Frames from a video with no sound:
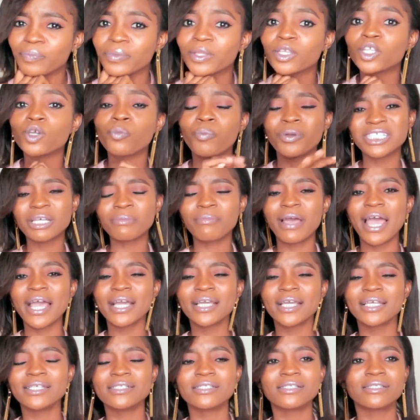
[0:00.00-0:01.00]
The Pretty
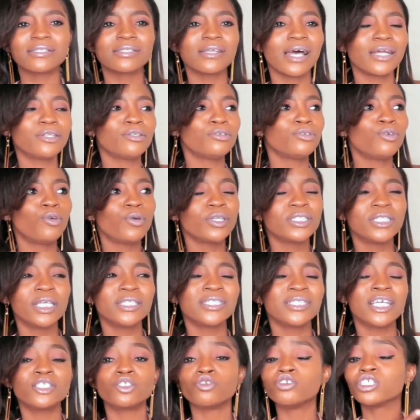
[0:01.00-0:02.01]
Mike is, I don't know, it's a
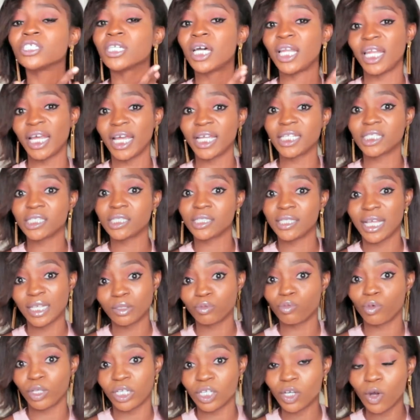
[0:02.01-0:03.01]
socialite,
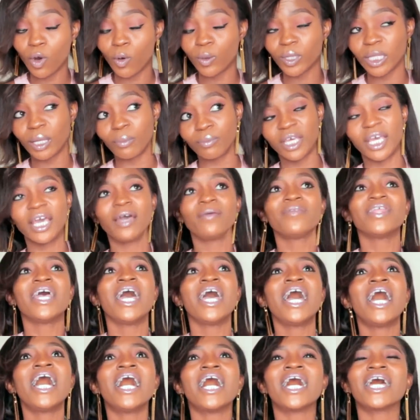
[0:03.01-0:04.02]
that's what they call them, yeah?
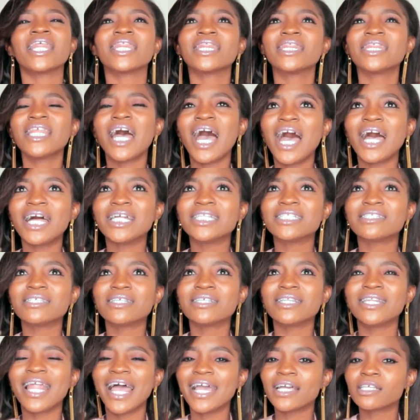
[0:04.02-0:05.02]
That
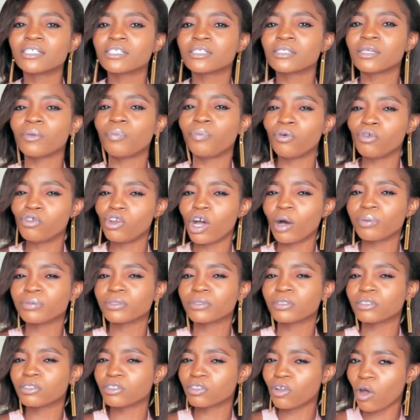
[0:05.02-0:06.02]
likes to pull up
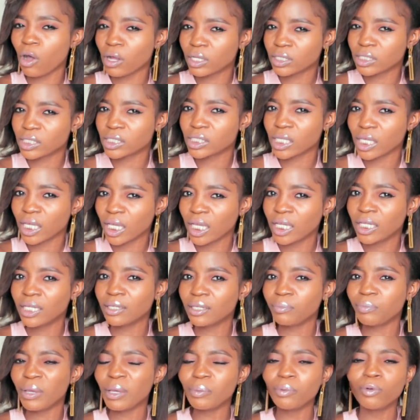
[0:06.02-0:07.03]
stunts
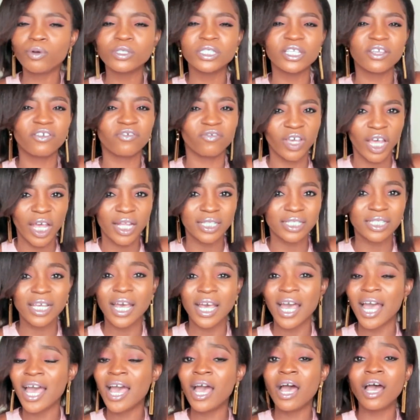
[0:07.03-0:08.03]
in people's events.
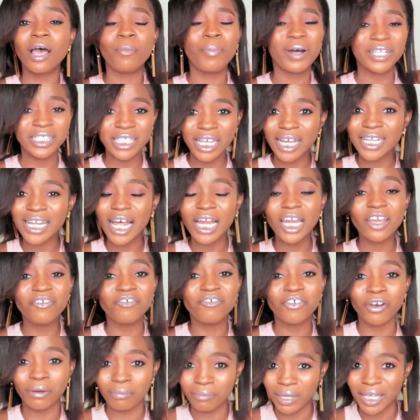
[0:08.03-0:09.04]
Particularly
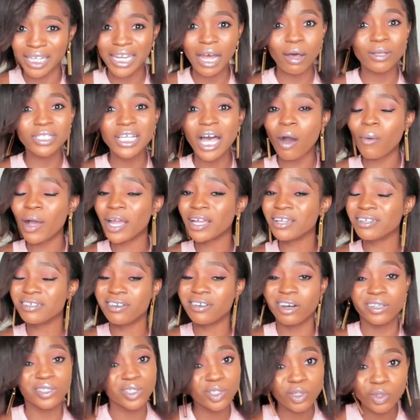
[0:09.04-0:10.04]
for me, that was how I
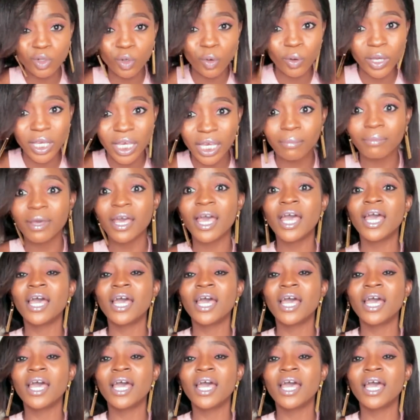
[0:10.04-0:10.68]
got to know him.